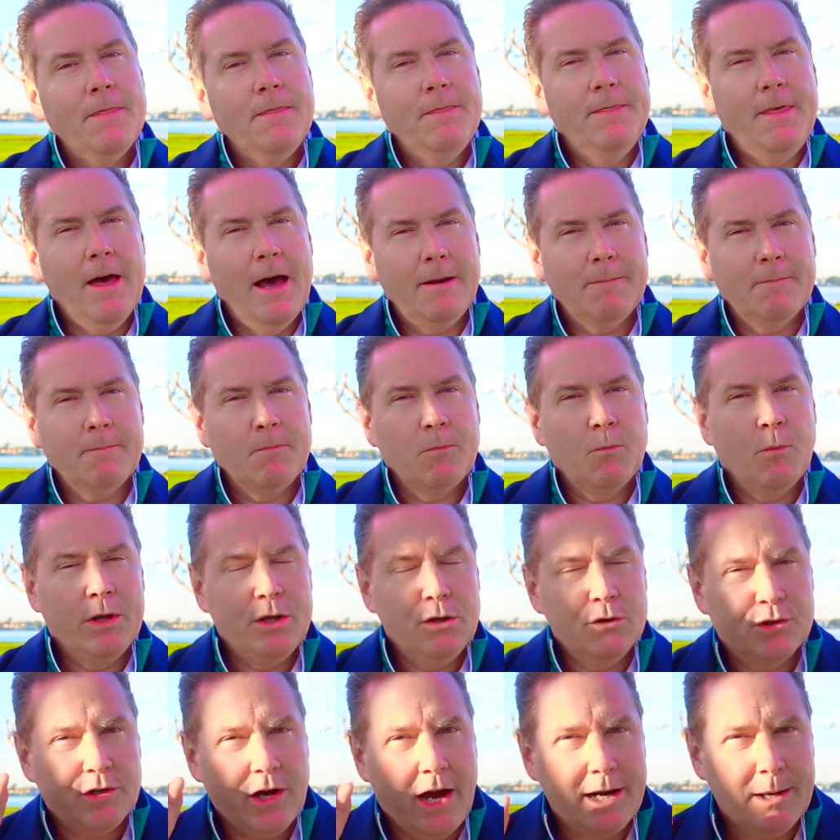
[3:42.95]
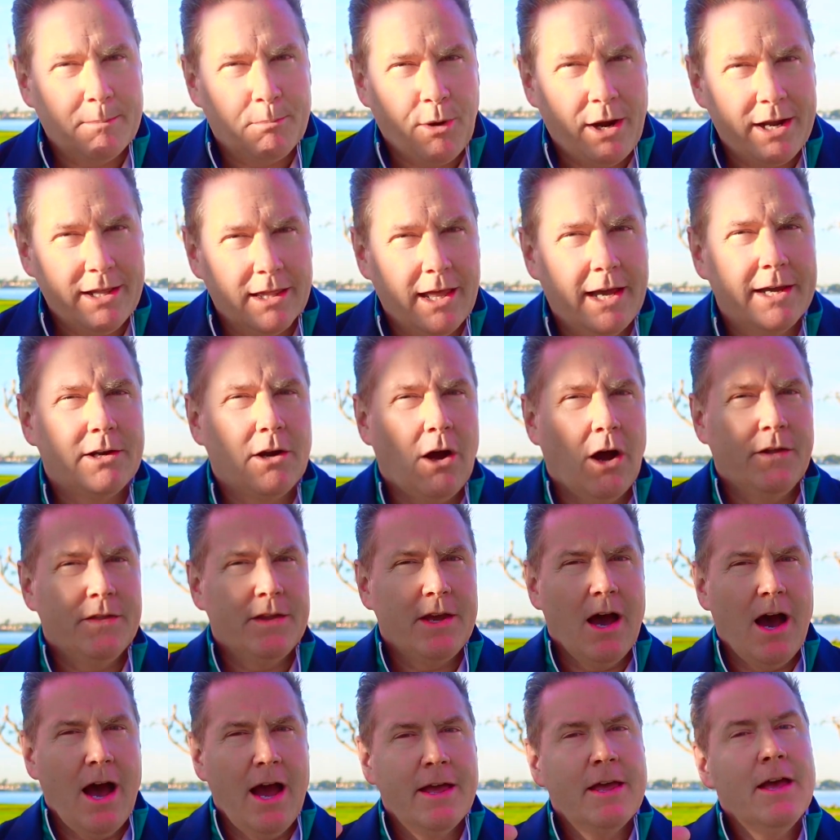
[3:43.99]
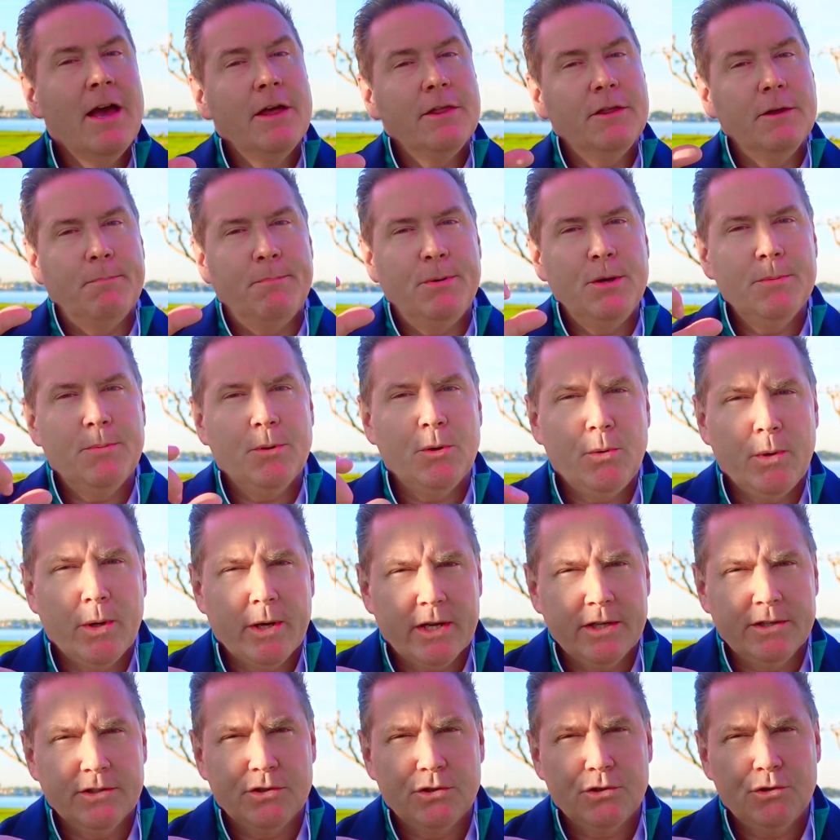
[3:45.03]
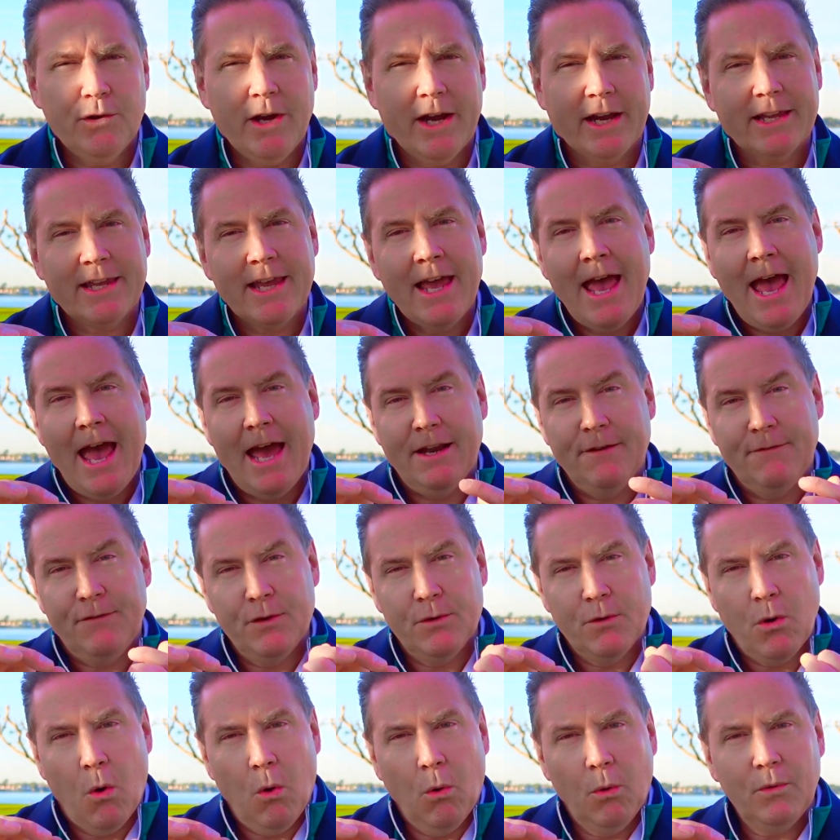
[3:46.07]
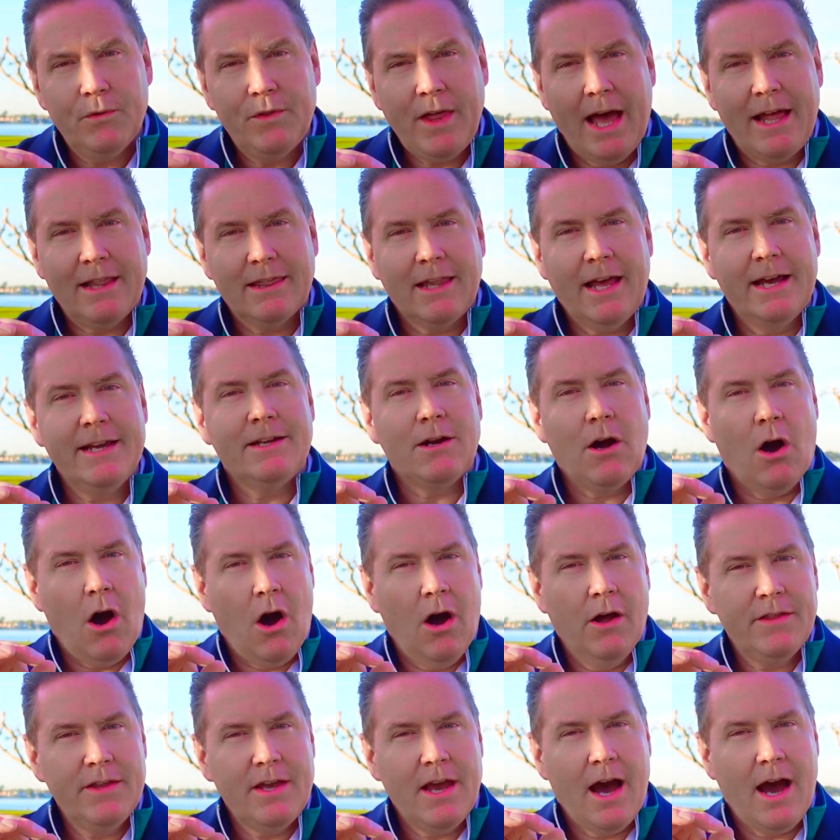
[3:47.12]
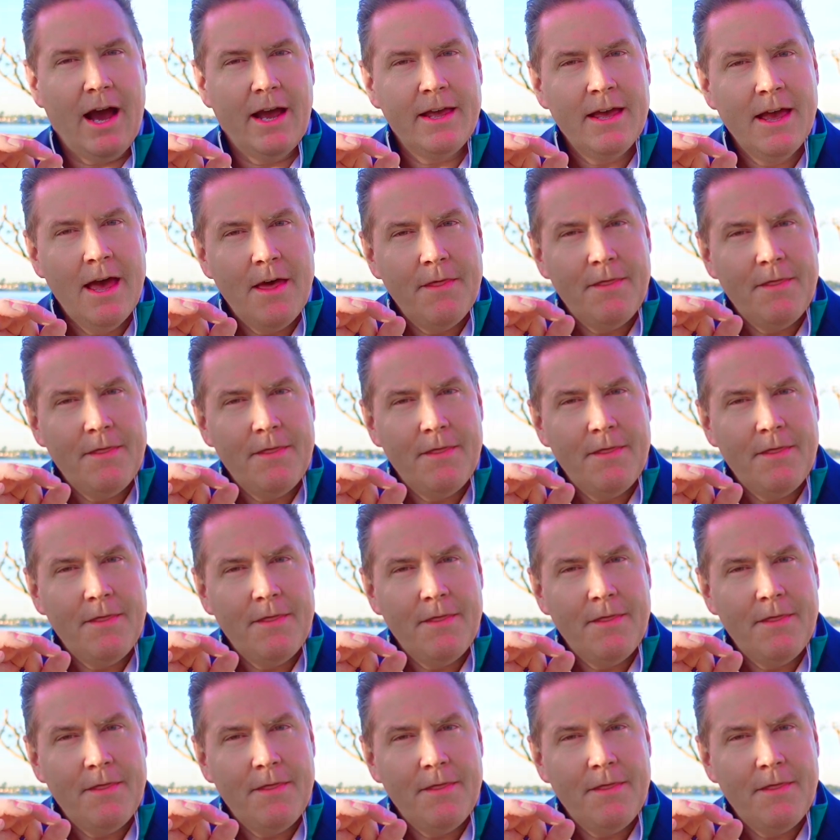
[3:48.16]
that when you shine a bright light on the eye, the pupil will constrict, and if you hold that light on the eye,